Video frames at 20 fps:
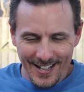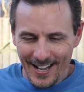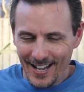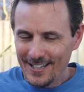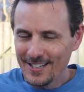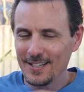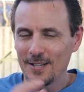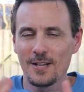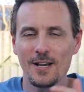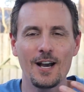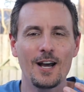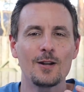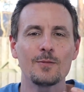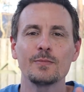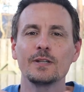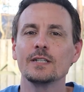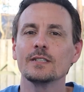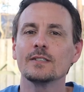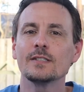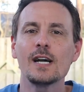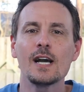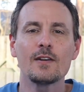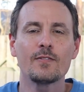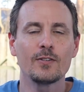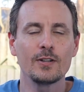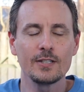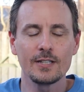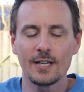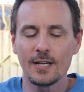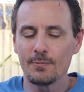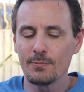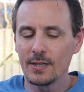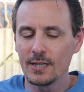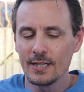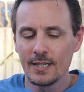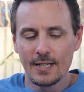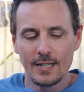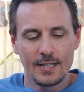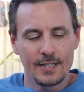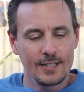I, I don't mean to laugh or anything,
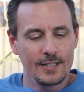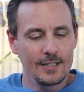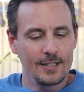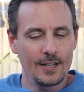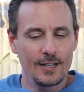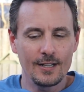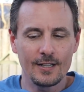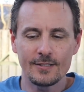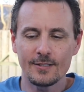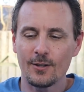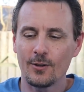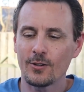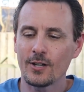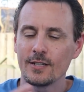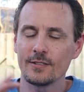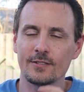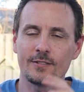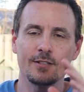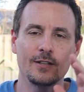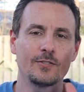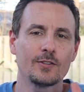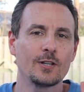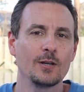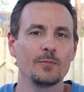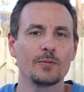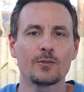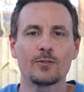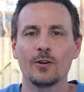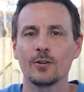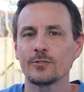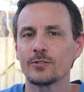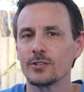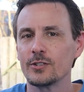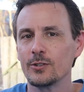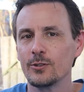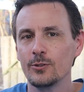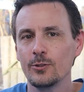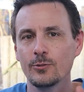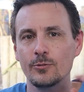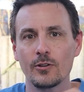but, you know, that's all kind of stuff coming across the
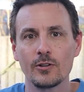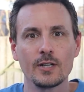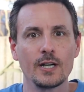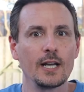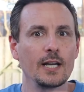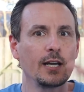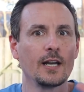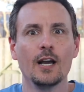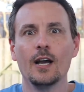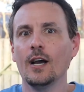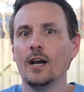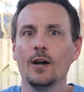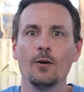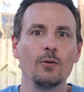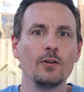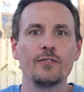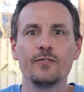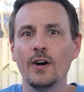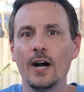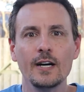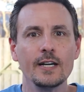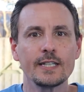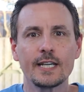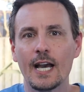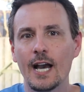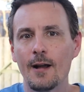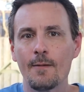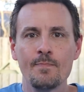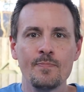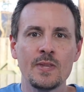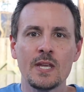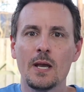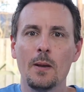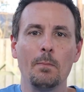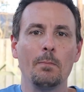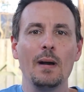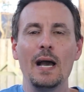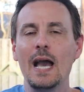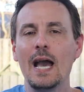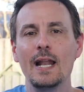news, and they're like, we finally got
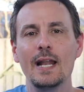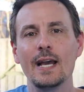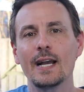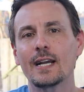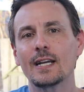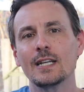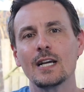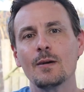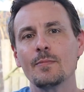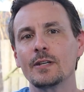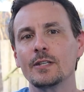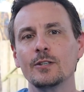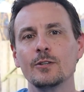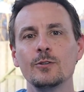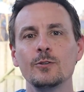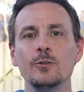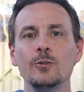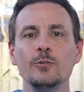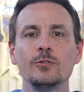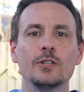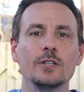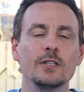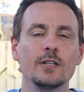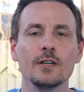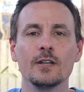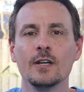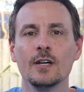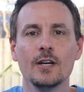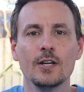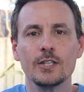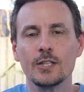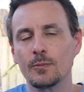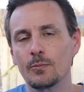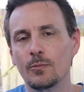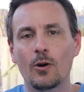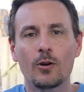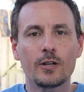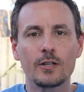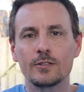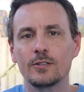bad economic news, and the, the
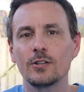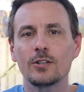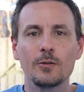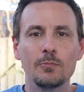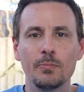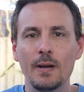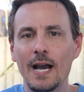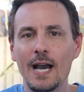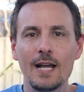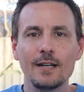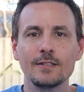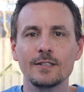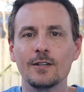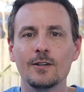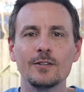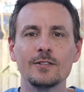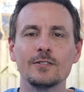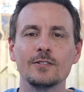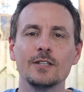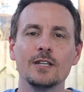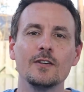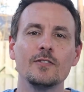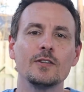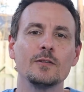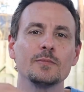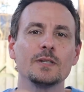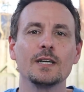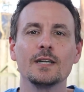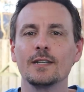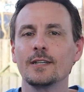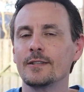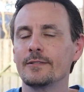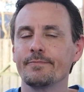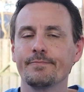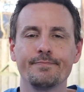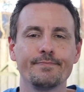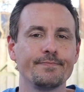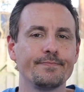market took it badly and all this stuff, and I'm like,